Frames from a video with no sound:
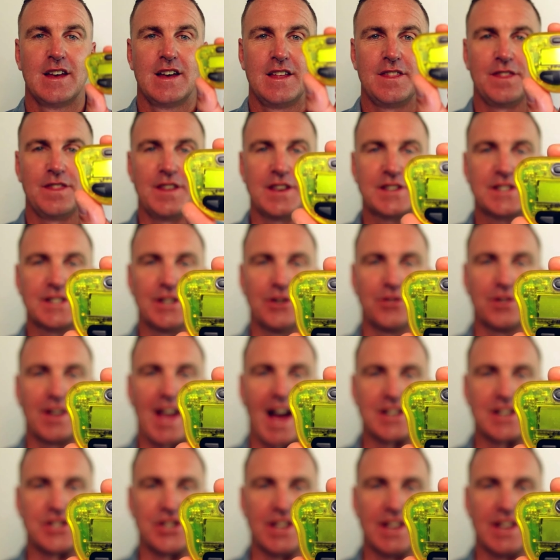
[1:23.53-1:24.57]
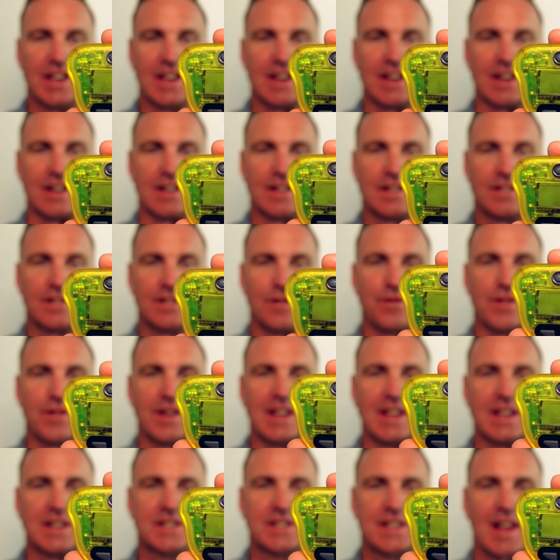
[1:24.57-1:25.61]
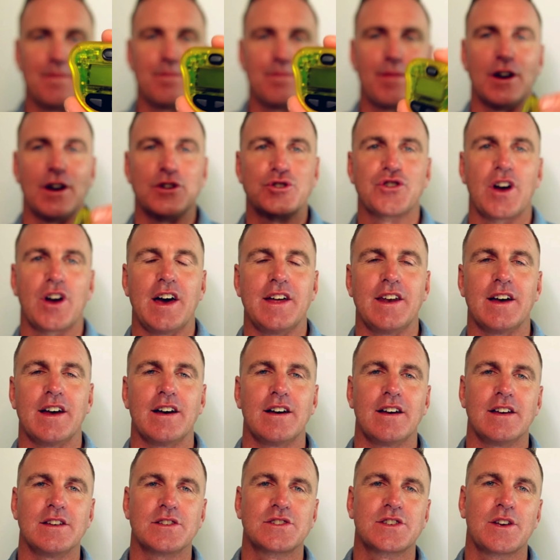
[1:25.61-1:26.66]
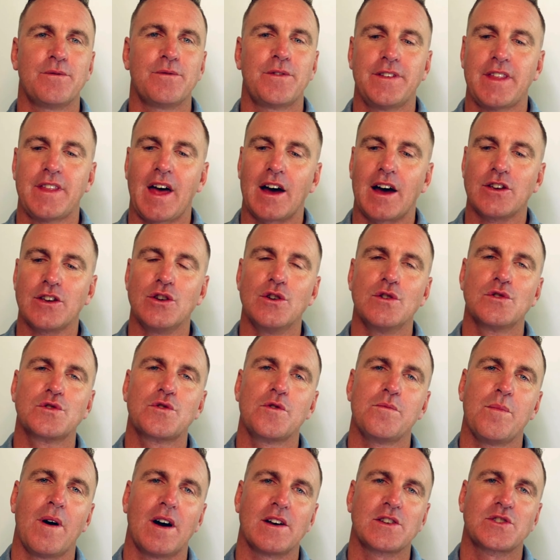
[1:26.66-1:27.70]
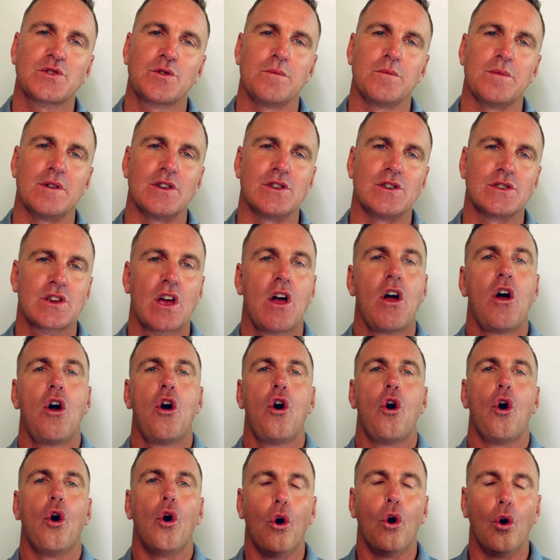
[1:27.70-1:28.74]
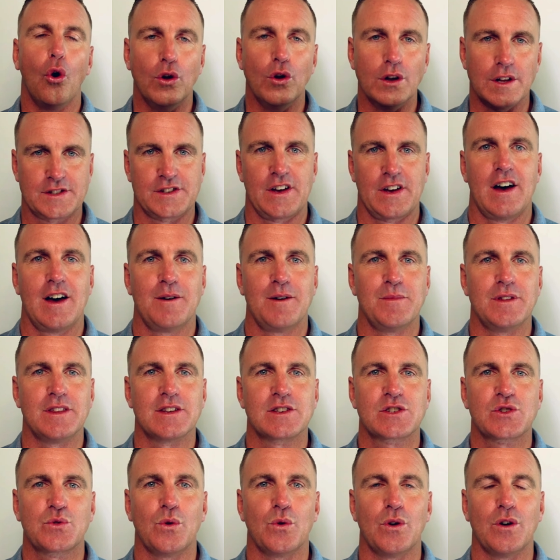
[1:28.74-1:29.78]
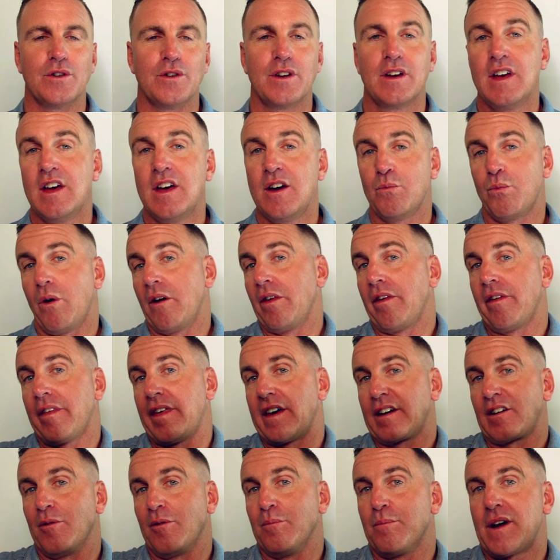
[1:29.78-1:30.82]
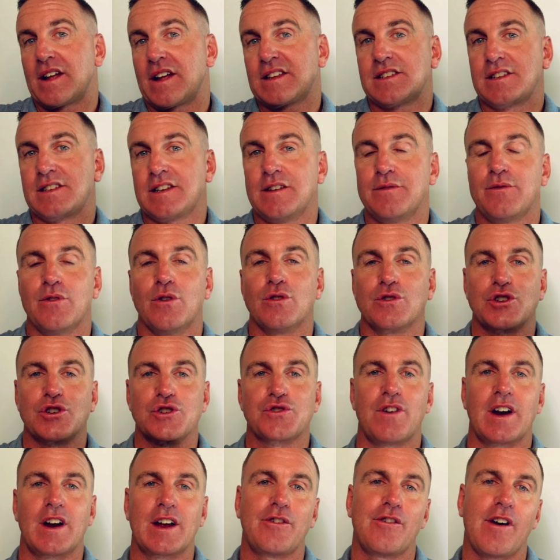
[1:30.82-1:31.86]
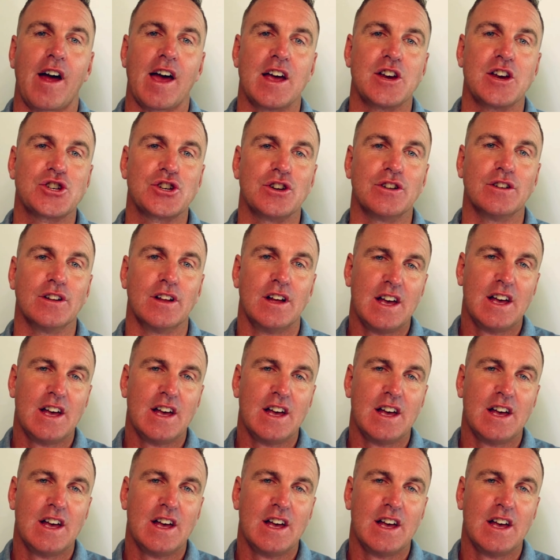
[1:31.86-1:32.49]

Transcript: This little gadget here, the Finis Tempo Trainer, is something that I use with my swimmers all the time in the squad, whether they're competitive or just recreational.